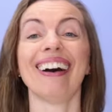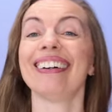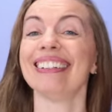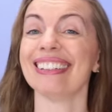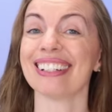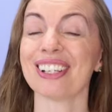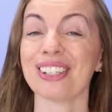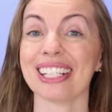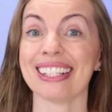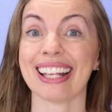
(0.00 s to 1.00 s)
Oh,
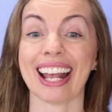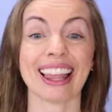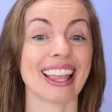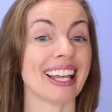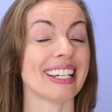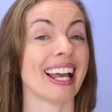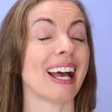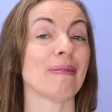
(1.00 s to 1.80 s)
she's saying that